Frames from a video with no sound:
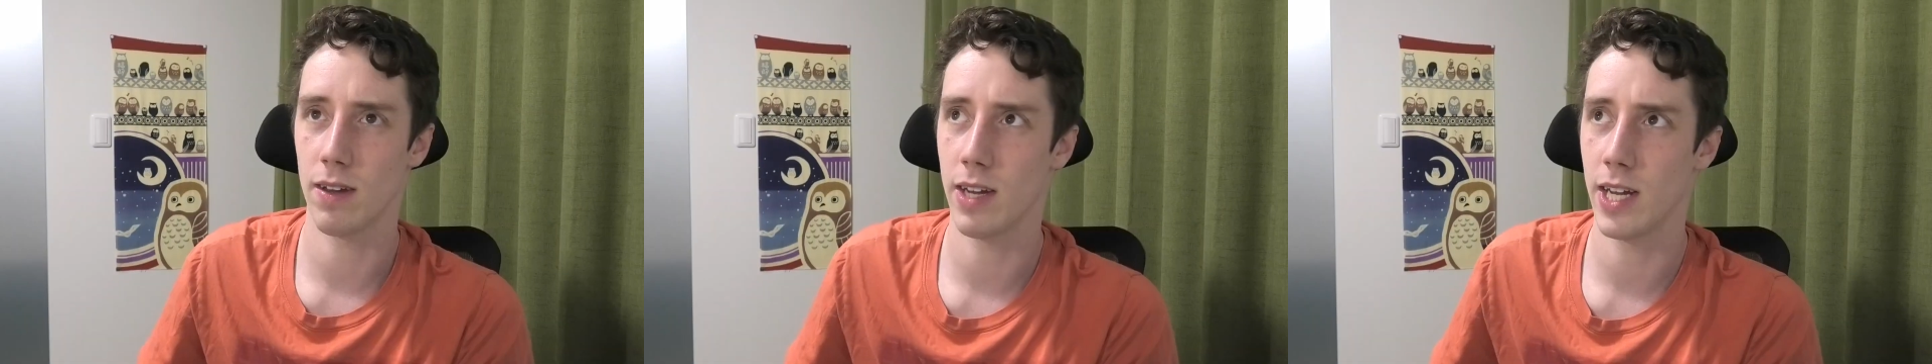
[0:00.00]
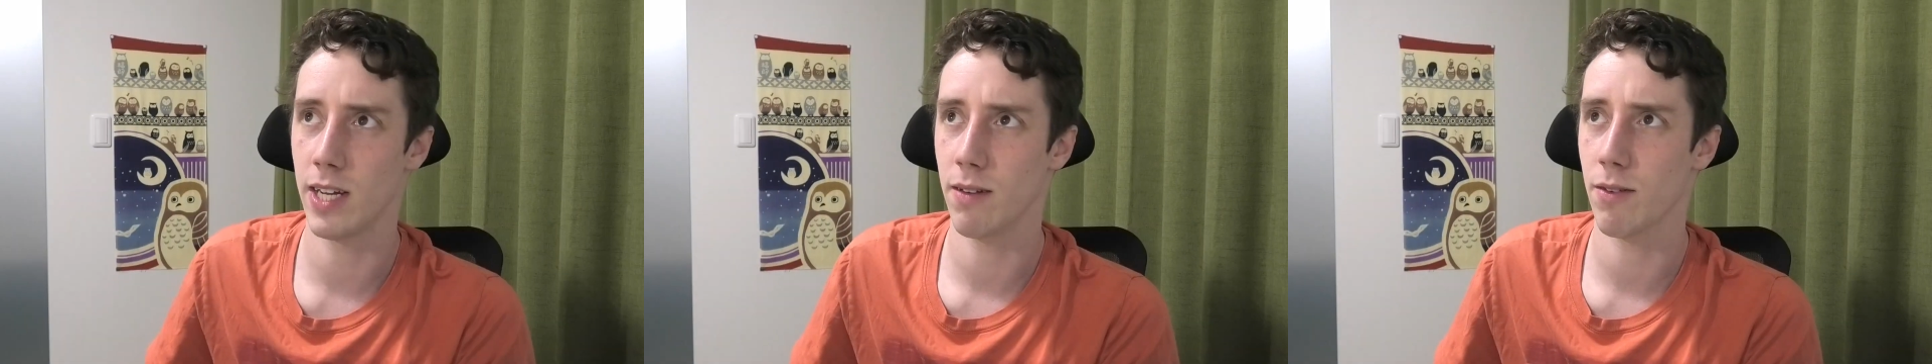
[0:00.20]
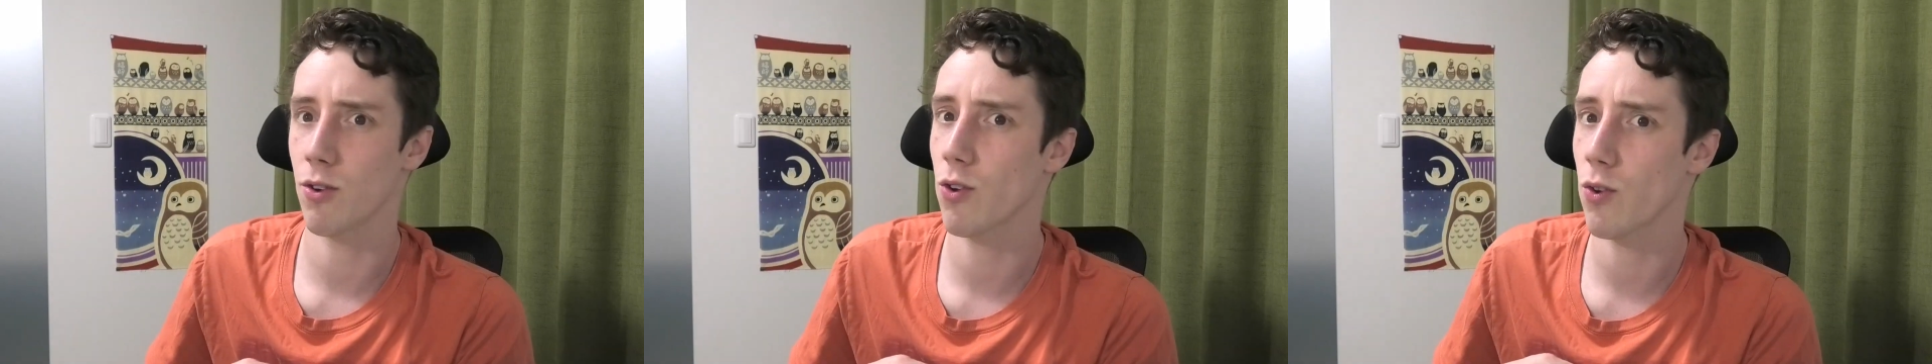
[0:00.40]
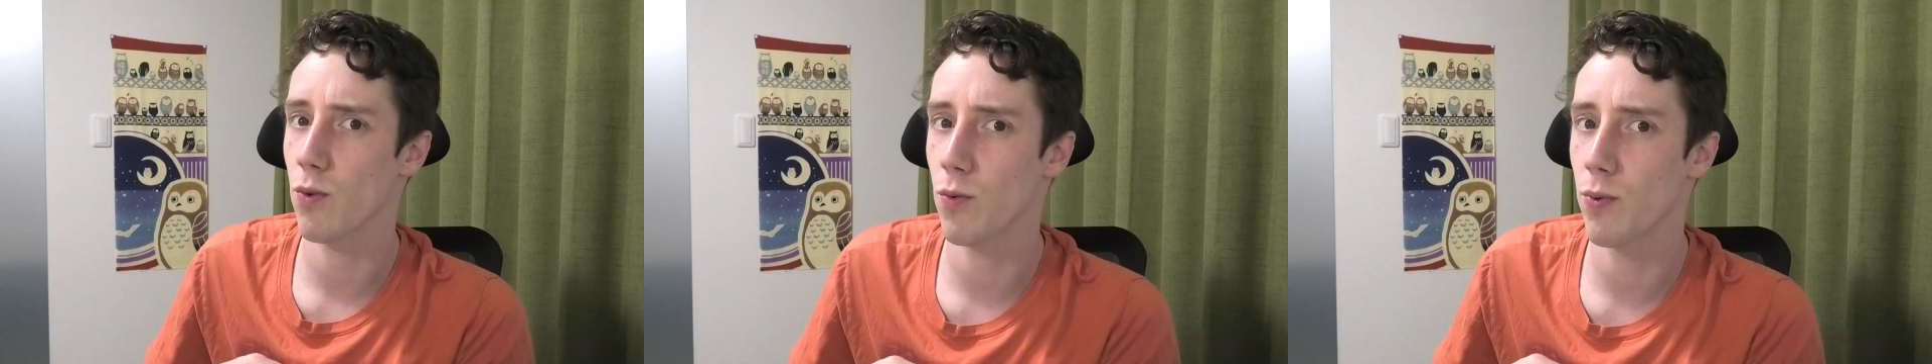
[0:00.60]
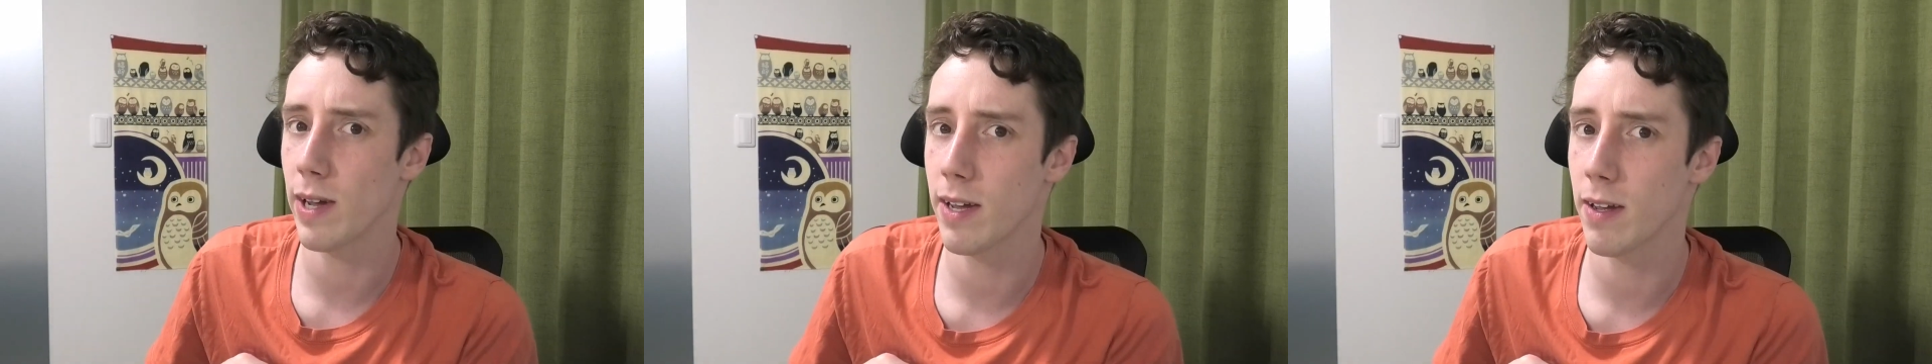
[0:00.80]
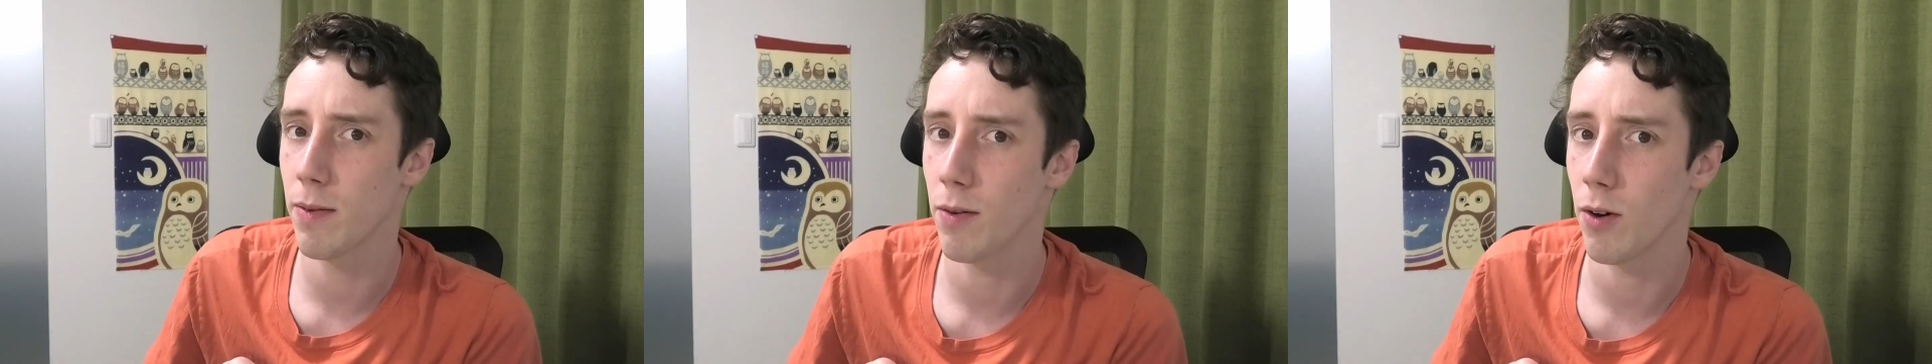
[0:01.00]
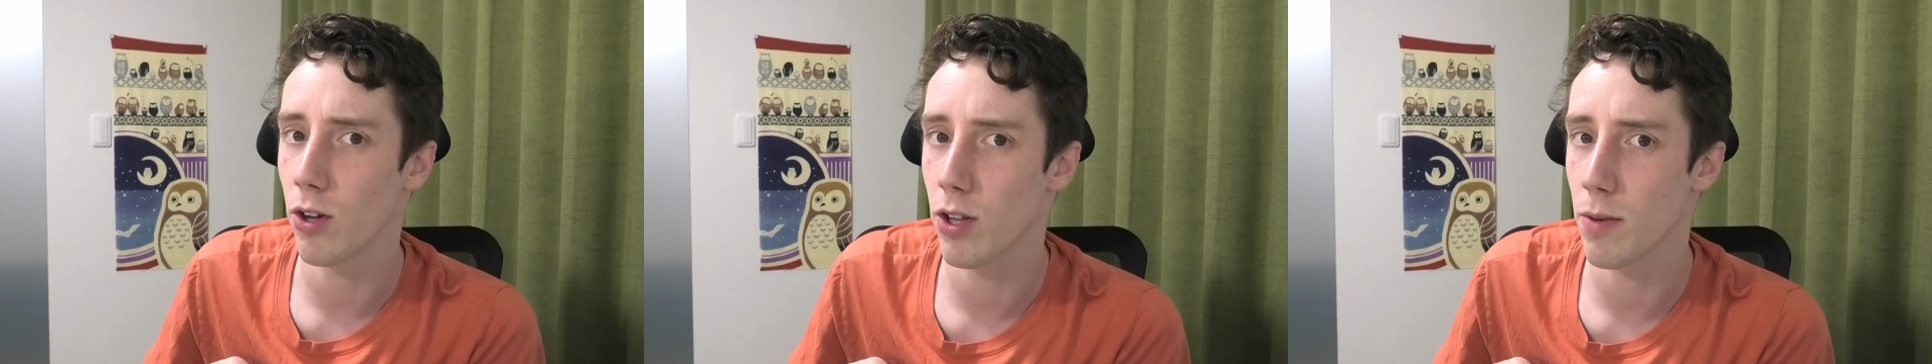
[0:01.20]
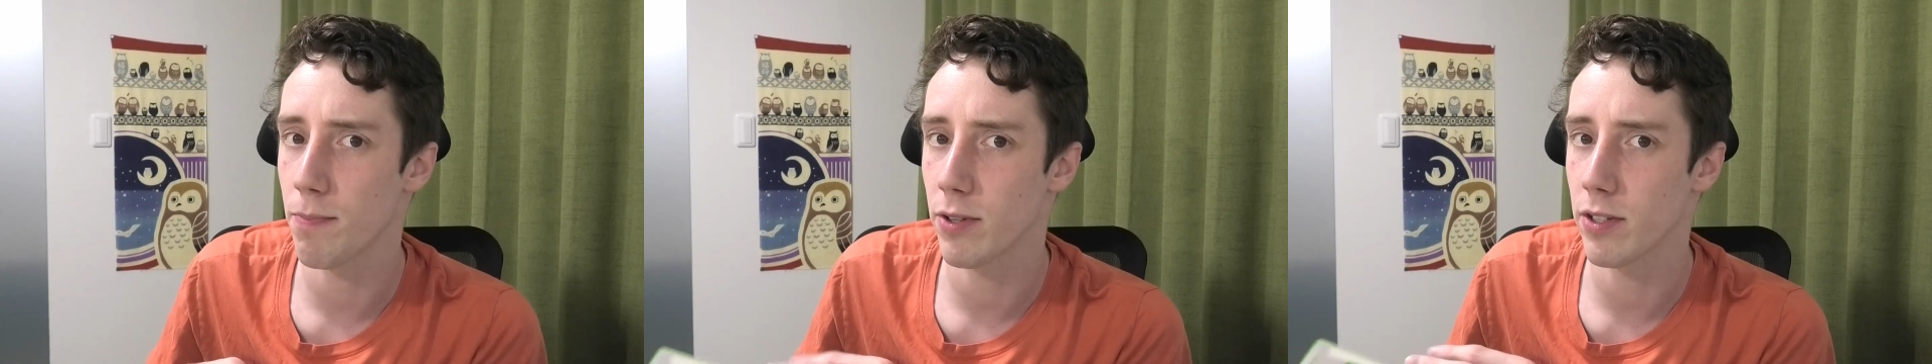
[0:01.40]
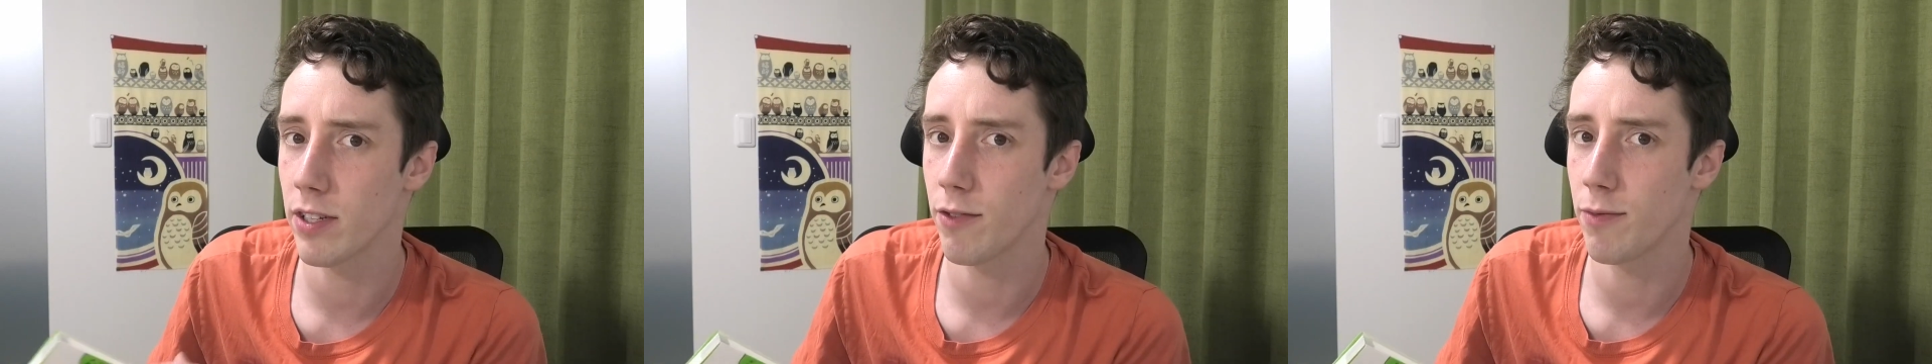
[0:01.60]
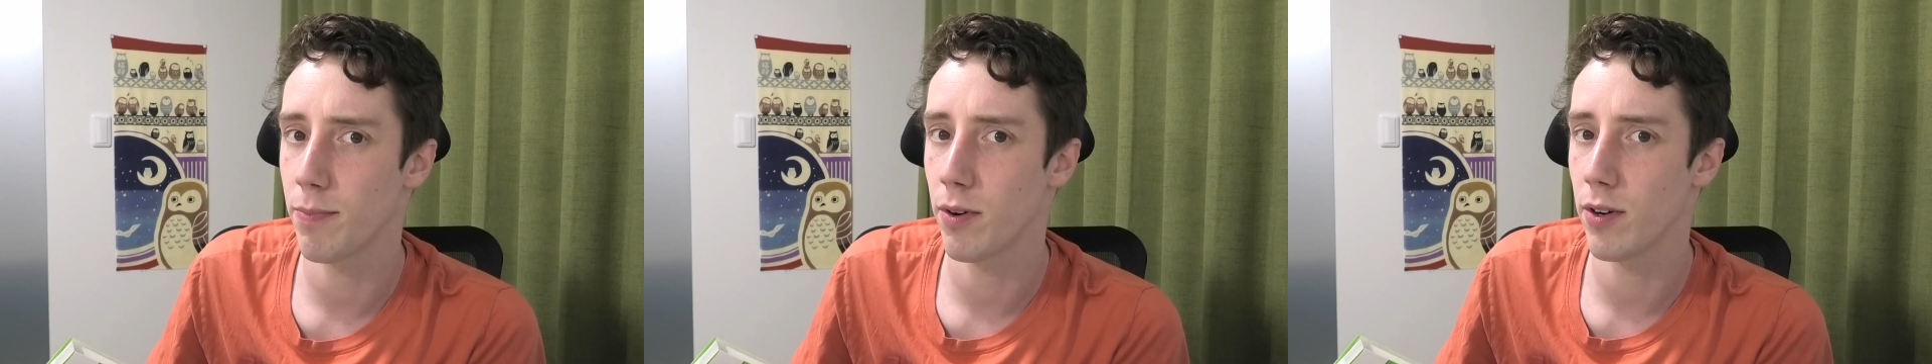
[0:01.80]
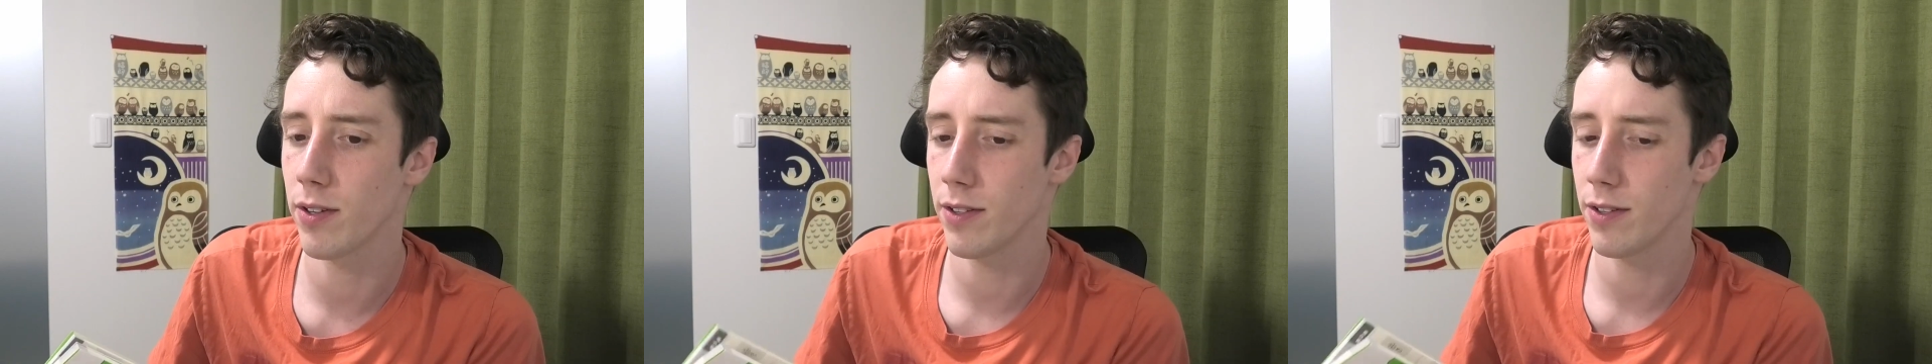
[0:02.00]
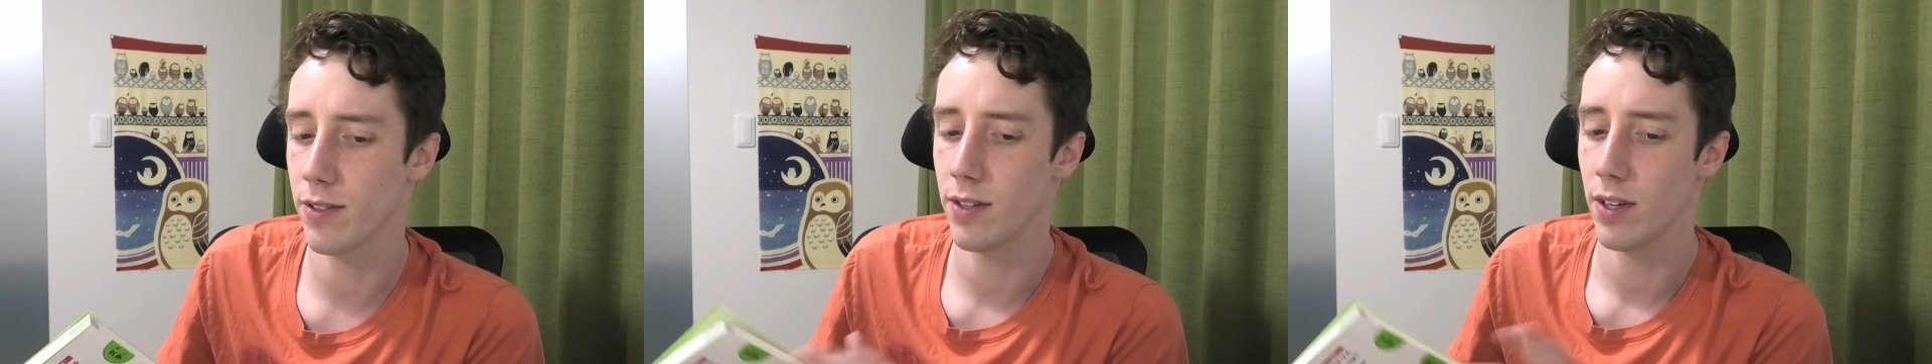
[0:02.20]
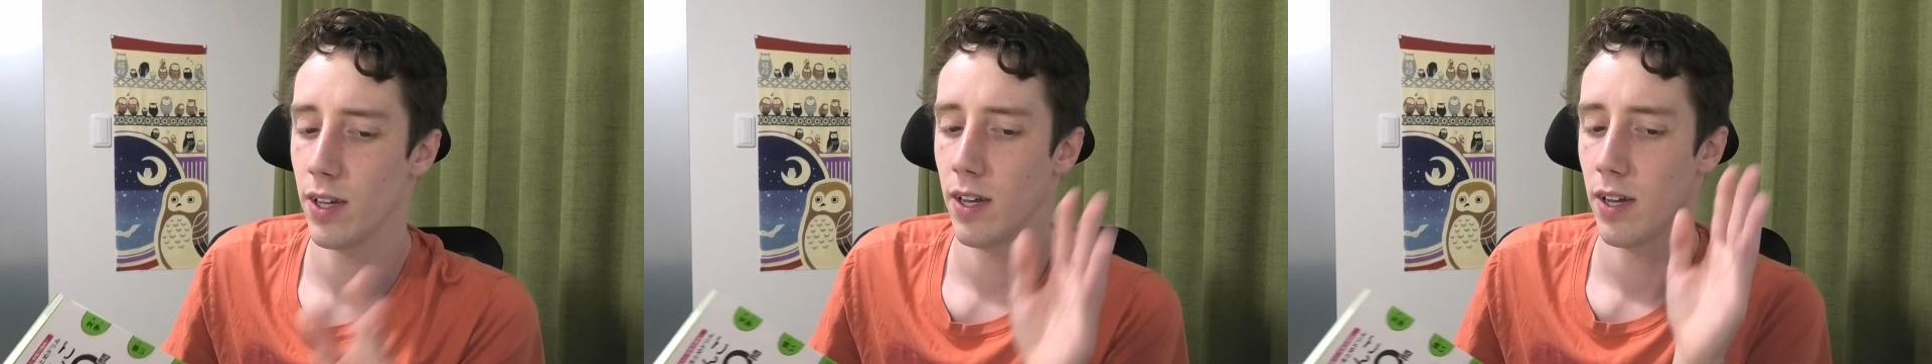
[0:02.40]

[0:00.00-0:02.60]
And quick other positive points,